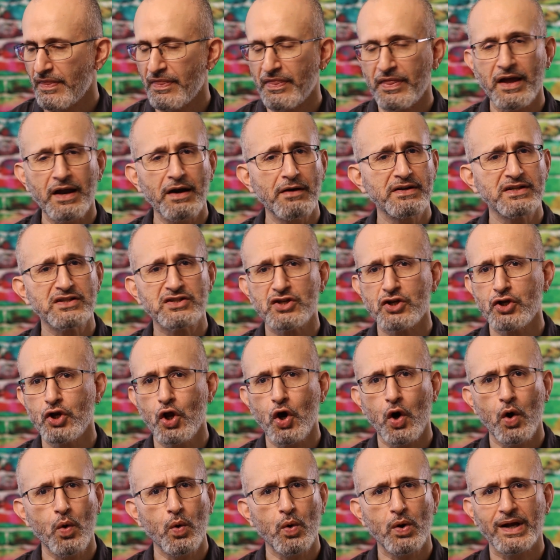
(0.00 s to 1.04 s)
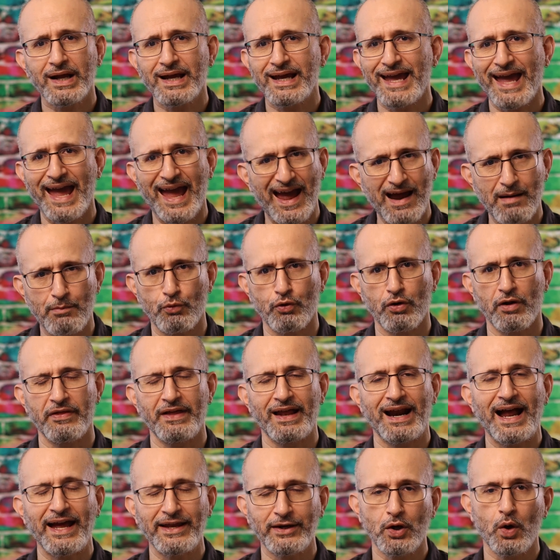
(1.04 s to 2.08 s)
There is no camera
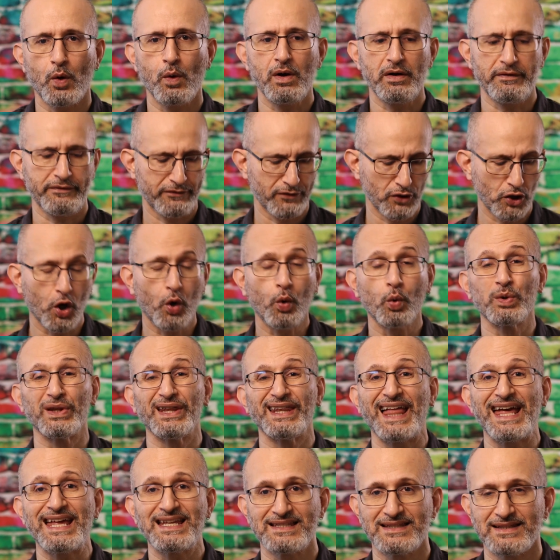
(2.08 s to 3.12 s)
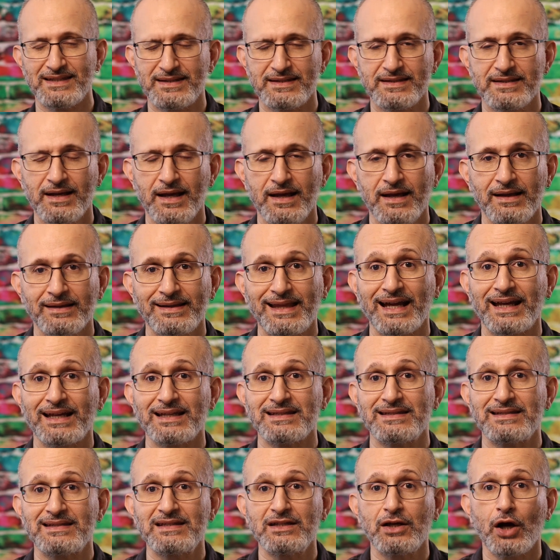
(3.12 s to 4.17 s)
that I know of, no lens that can
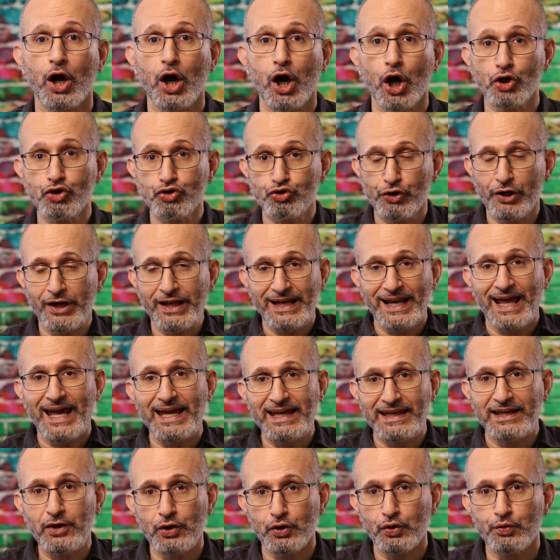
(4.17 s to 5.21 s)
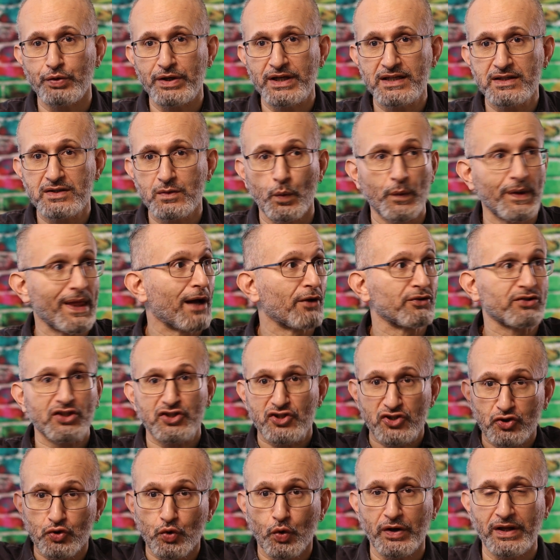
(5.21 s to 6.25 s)
see 180 degrees without
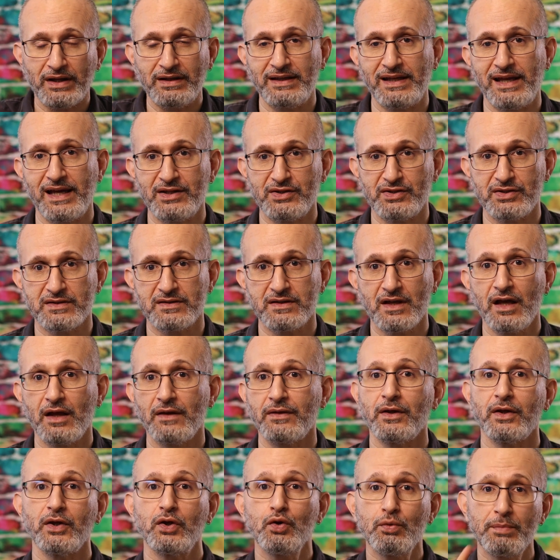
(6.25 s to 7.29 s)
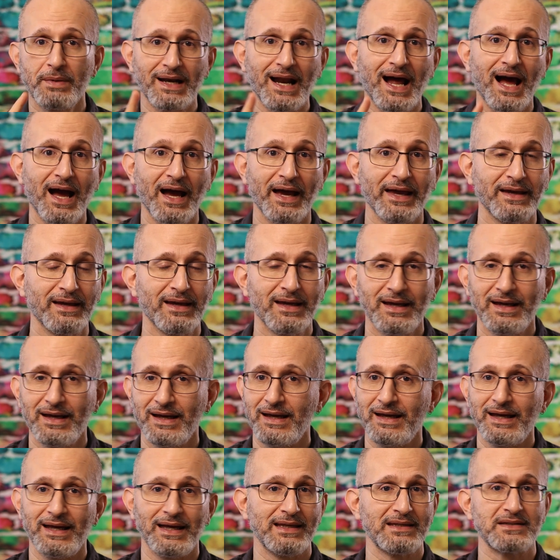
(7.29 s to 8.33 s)
distorting the edges. The human eye
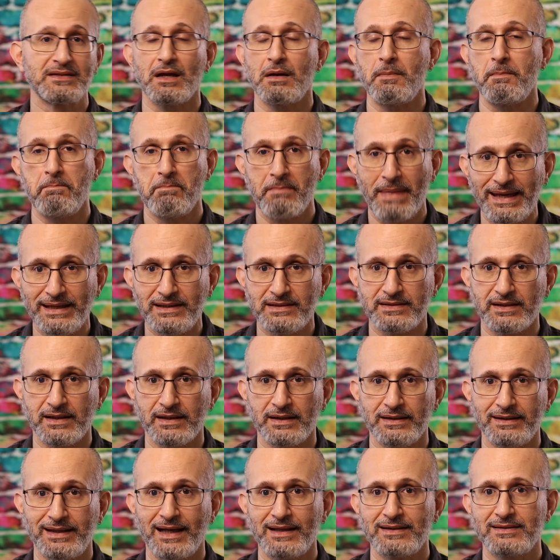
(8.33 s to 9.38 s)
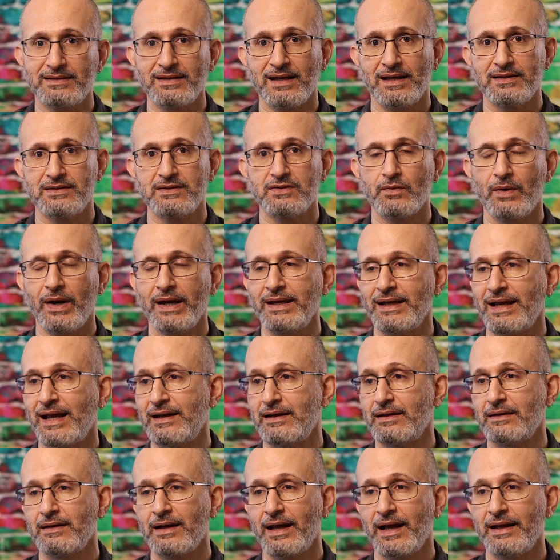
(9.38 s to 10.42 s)
is amazing in that sense, right?
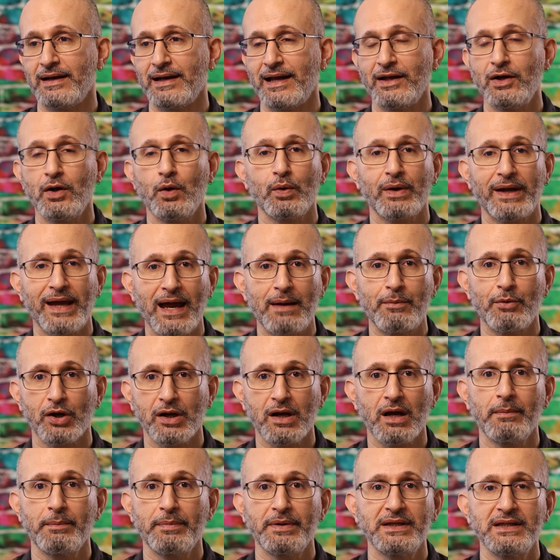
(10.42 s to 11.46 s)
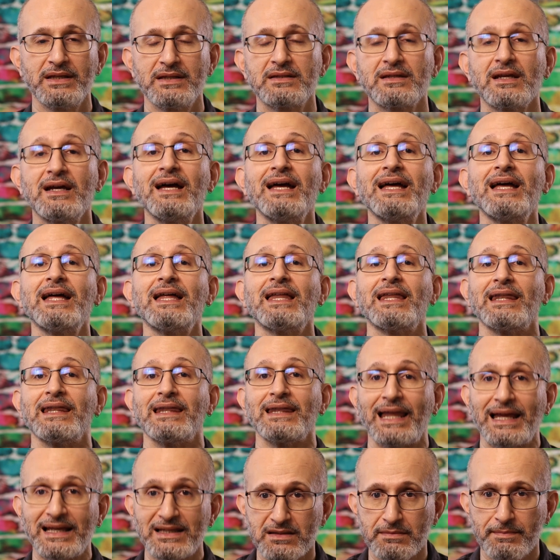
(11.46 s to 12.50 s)
And I know camera companies,
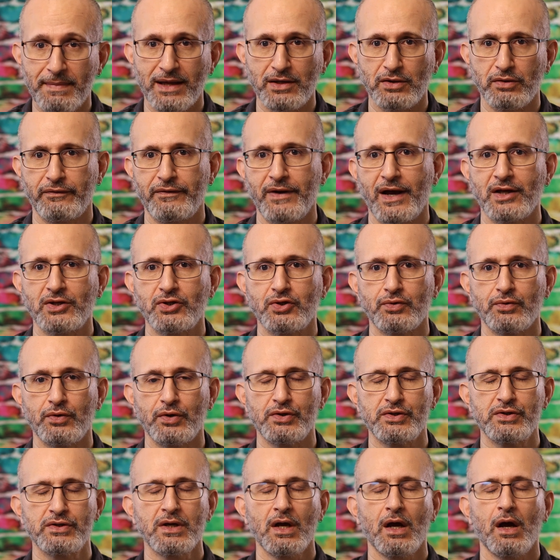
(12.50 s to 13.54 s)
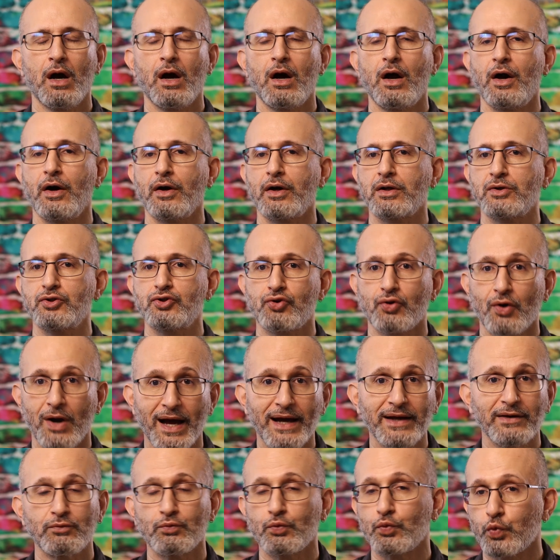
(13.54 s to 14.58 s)
lens manufacturers are
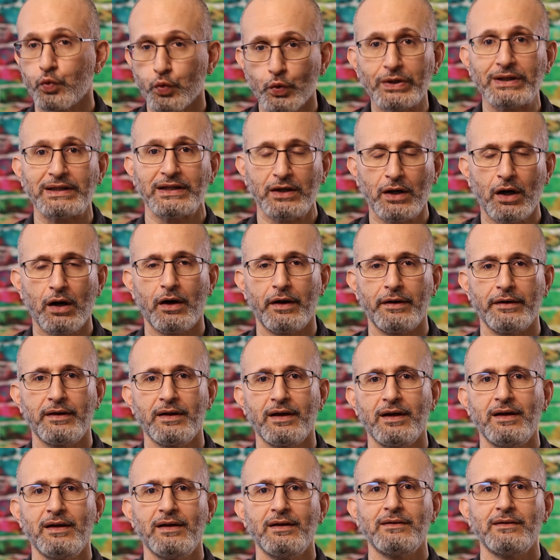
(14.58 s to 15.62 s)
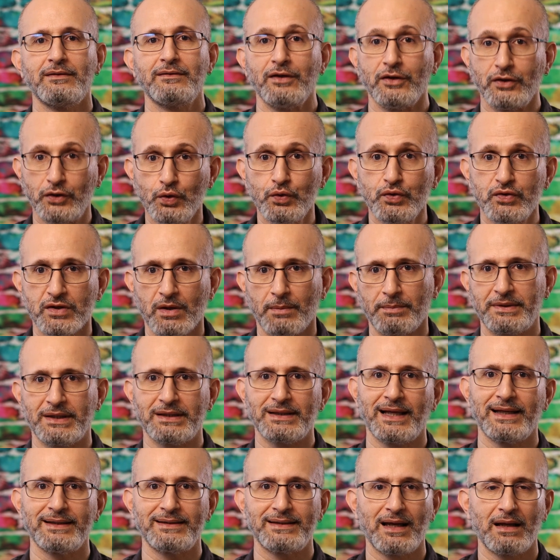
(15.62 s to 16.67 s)
trying really hard to do something
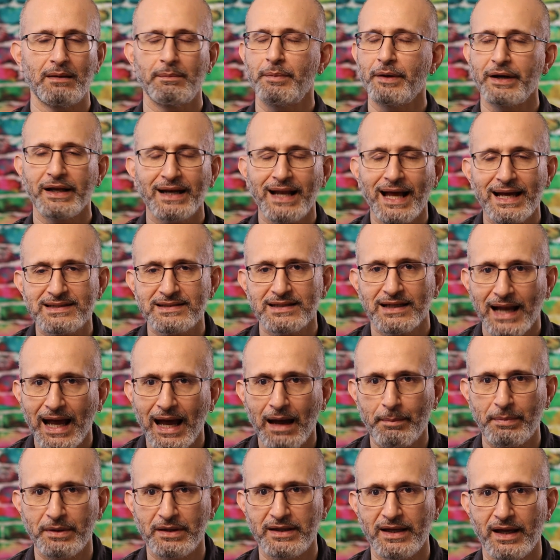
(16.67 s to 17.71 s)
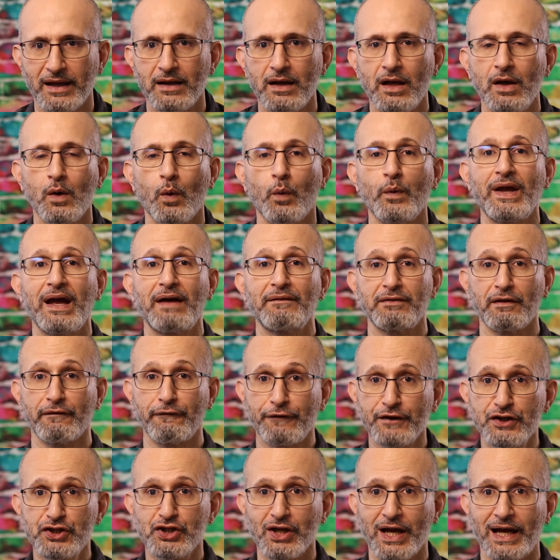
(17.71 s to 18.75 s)
like that, but it hasn't happened yet. We have the
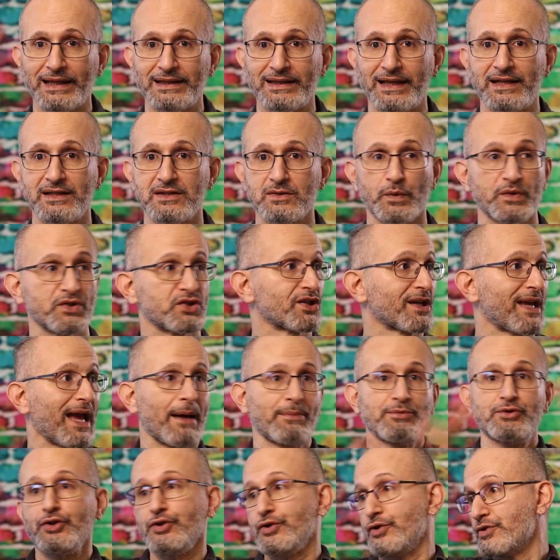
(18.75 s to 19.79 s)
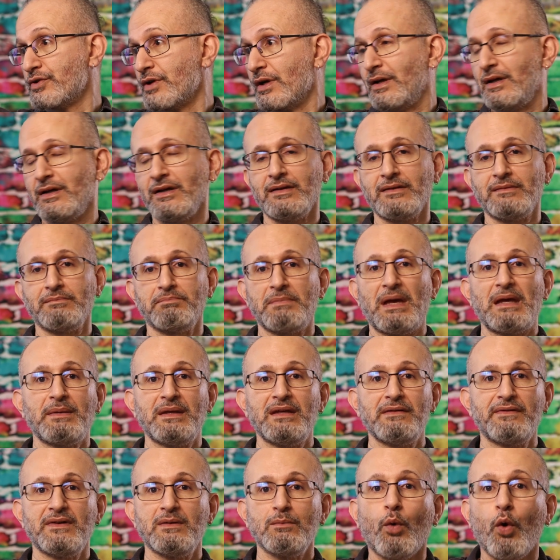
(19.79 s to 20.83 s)
fisheye lens, which captures maybe
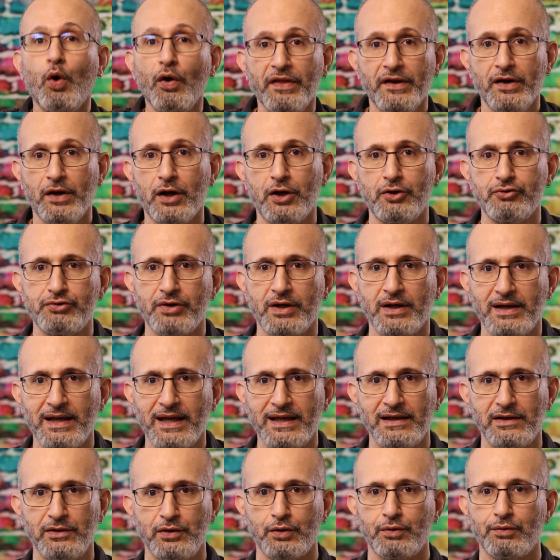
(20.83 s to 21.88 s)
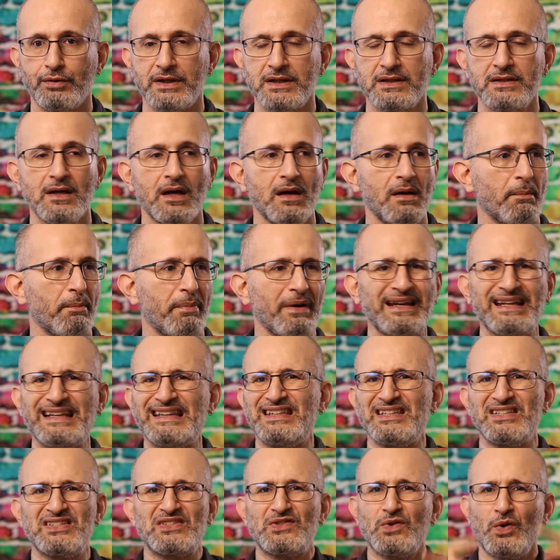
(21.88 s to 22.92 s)
even more than 180 degrees, but it
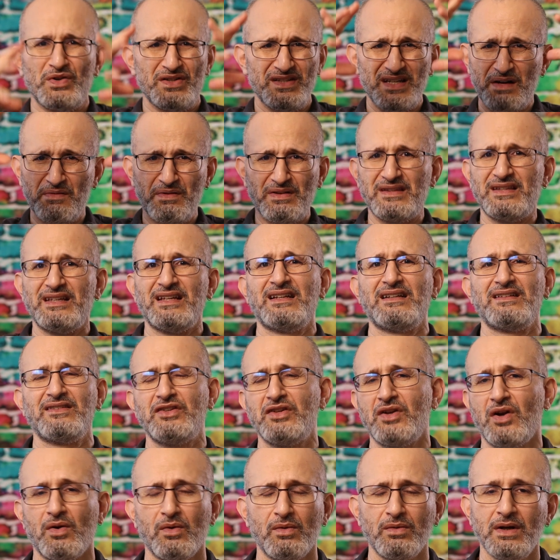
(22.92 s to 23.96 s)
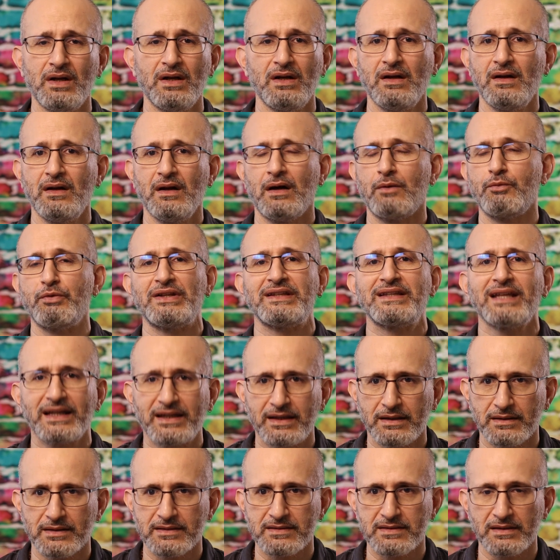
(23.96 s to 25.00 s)
distorts everything, you know,
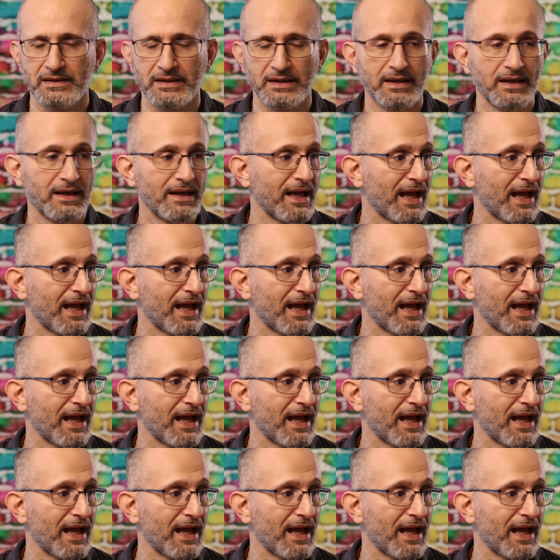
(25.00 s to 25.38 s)
ridiculously.